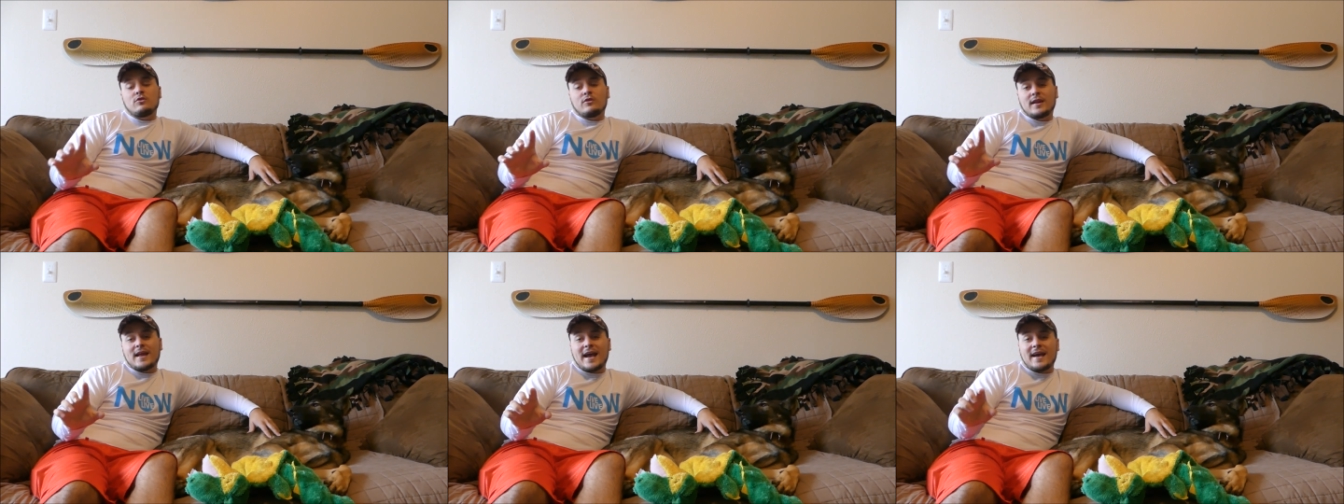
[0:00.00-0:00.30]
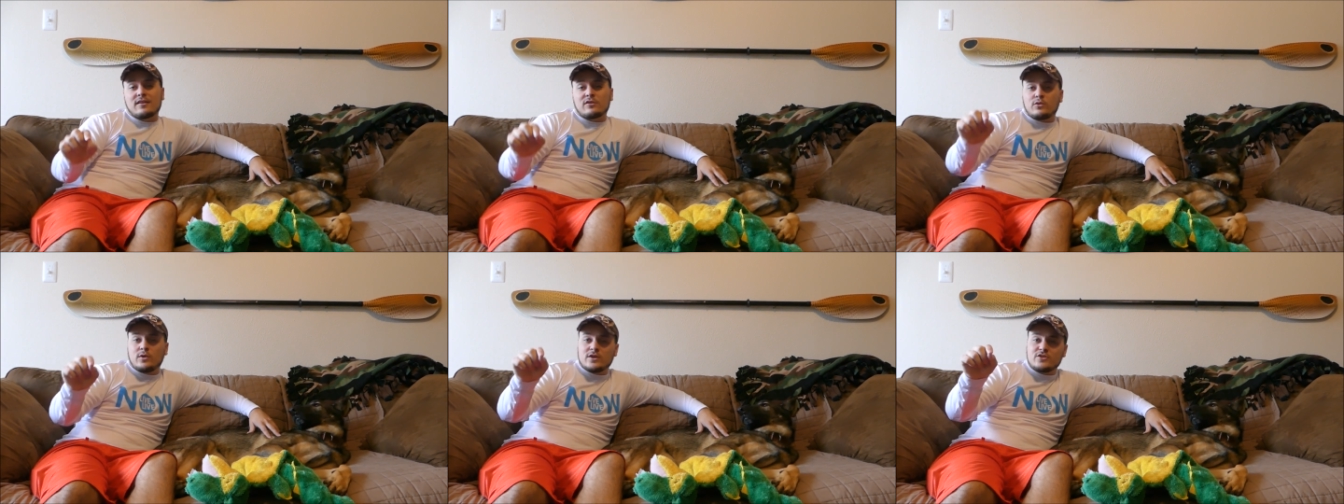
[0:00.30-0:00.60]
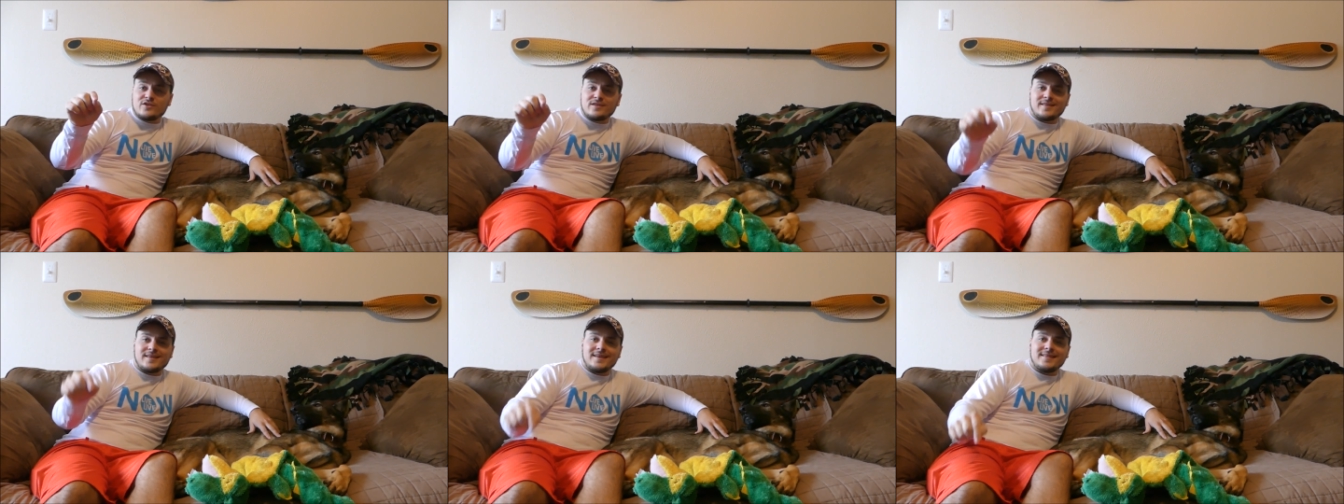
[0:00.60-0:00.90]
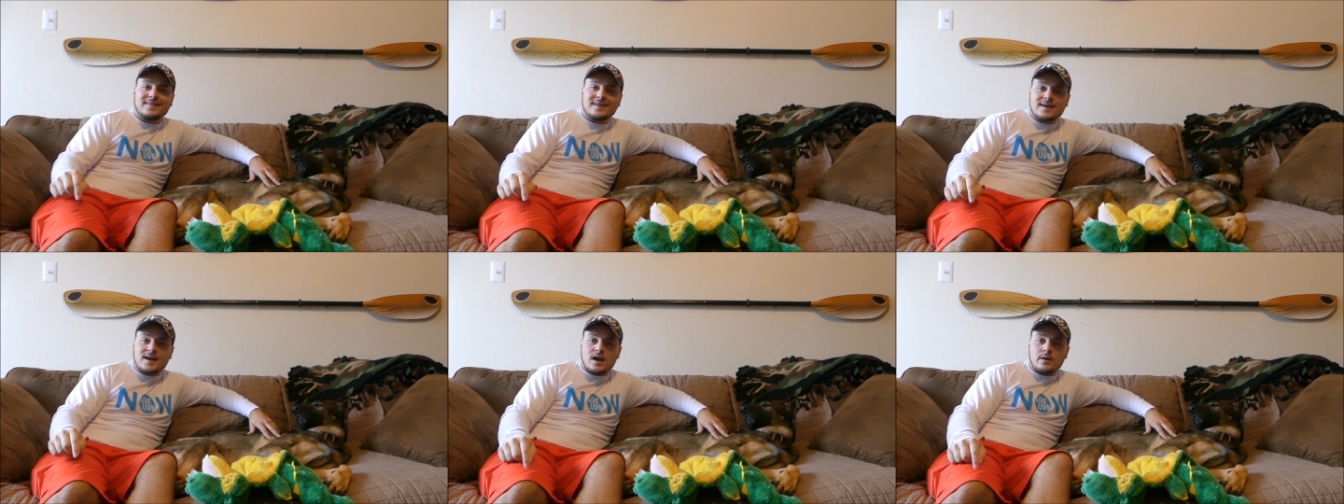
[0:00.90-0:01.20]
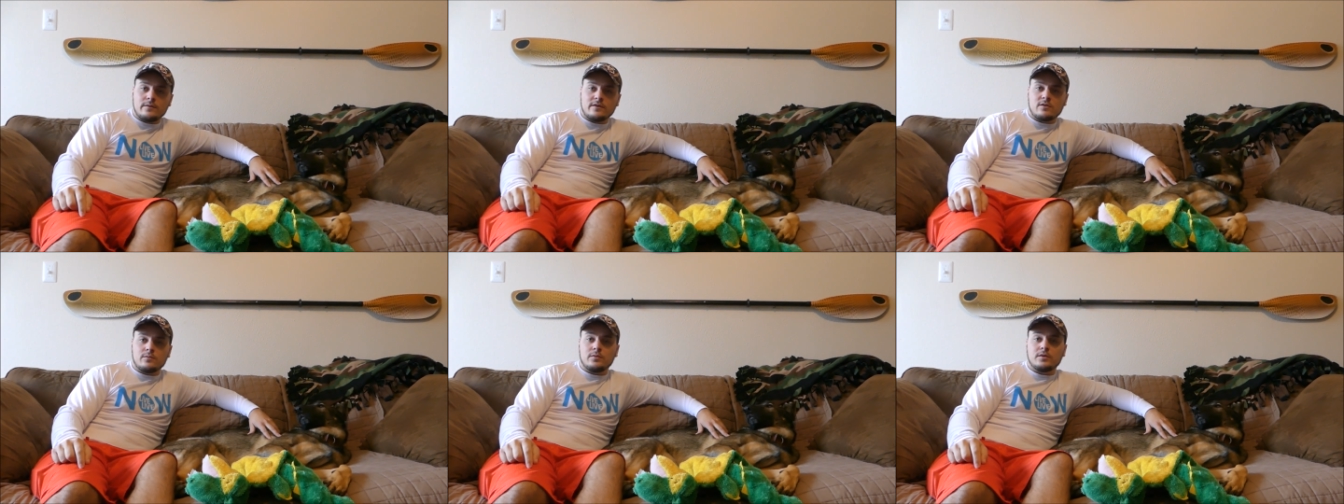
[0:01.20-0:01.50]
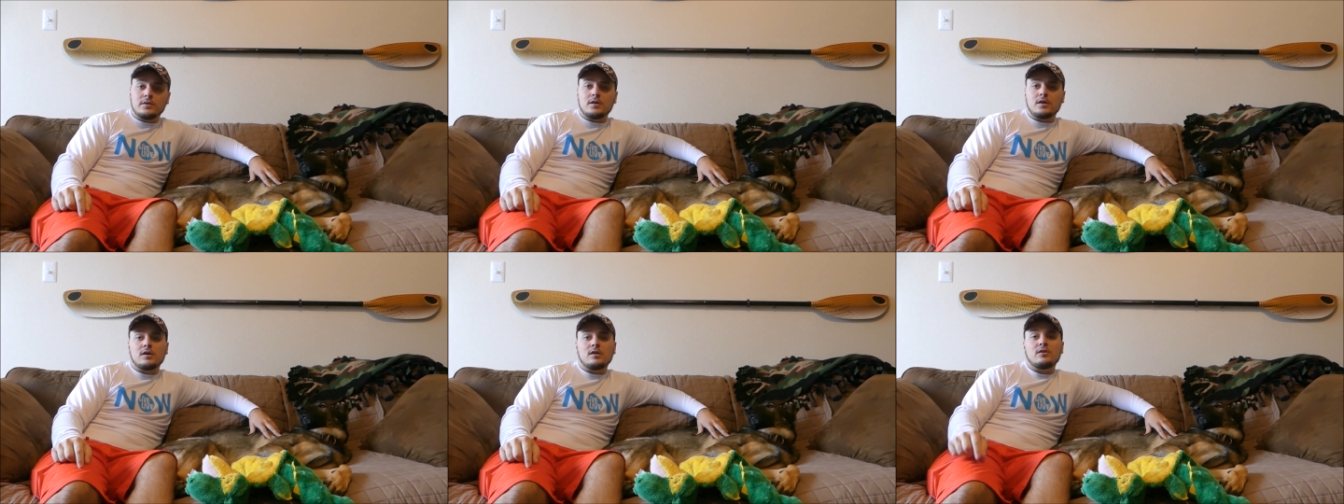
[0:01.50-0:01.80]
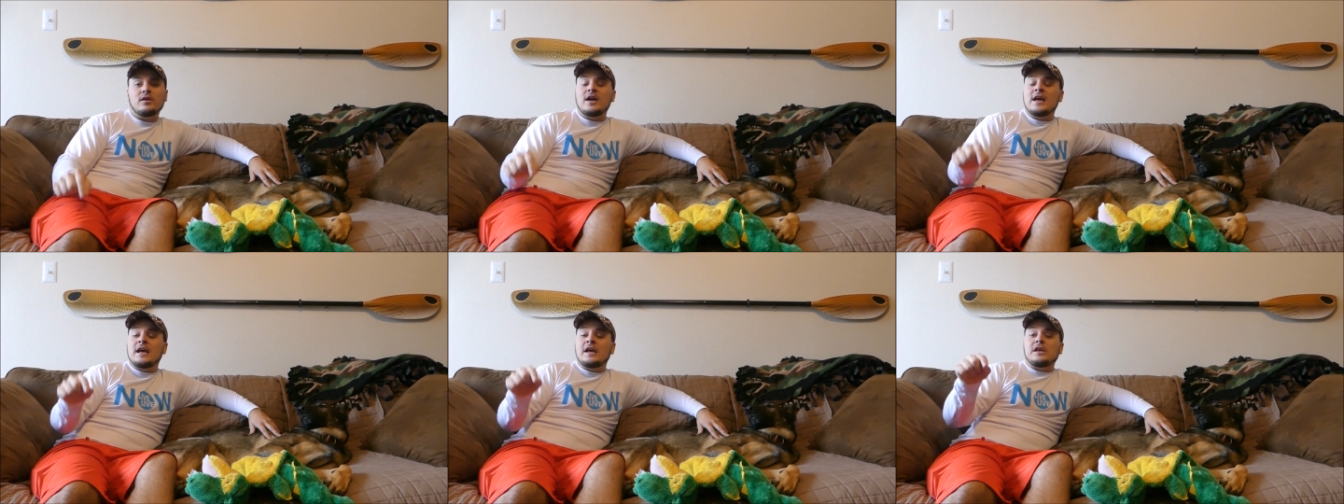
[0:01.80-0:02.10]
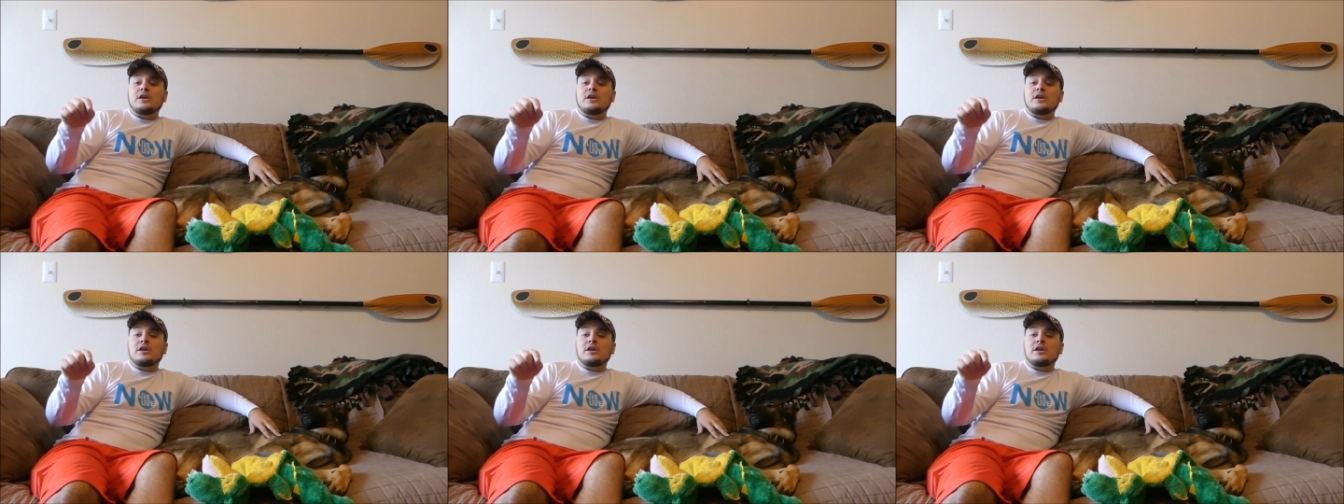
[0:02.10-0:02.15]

You can ask questions in the comments below,